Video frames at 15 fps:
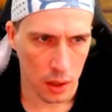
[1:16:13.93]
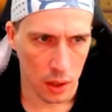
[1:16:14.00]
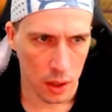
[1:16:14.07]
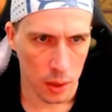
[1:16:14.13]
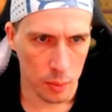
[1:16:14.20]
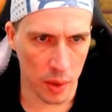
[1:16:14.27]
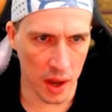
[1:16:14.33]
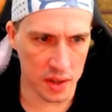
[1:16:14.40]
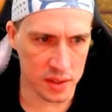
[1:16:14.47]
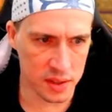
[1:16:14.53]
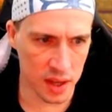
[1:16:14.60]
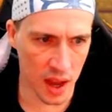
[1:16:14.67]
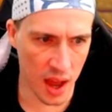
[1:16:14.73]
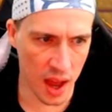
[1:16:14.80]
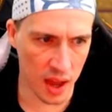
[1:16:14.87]
But
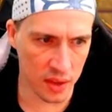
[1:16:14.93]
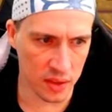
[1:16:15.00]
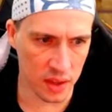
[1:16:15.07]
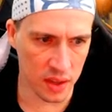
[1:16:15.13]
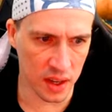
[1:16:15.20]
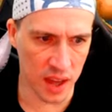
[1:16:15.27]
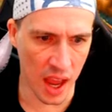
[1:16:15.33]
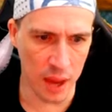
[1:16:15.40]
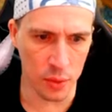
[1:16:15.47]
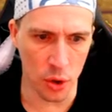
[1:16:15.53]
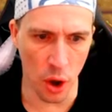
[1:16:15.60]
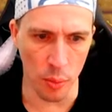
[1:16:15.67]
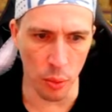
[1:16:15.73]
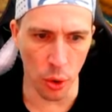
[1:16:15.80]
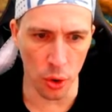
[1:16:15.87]
the game
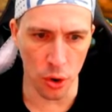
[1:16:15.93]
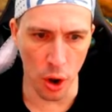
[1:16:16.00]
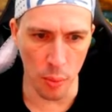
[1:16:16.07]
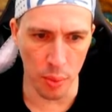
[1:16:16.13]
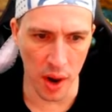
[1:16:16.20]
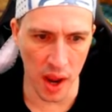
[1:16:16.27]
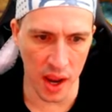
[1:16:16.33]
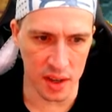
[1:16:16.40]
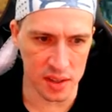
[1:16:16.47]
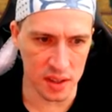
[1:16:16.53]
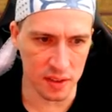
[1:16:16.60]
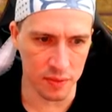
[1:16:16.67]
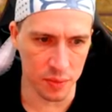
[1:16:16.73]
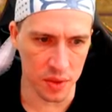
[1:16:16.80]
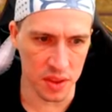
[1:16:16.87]
got more
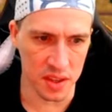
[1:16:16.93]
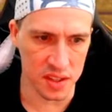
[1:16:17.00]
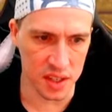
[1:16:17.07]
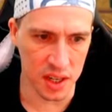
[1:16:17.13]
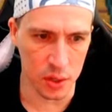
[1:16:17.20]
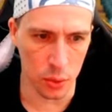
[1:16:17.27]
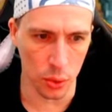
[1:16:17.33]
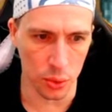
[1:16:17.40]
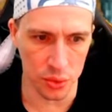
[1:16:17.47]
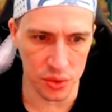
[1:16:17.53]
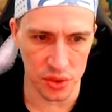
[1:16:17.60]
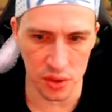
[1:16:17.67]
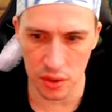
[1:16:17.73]
comprehensive with the sequels.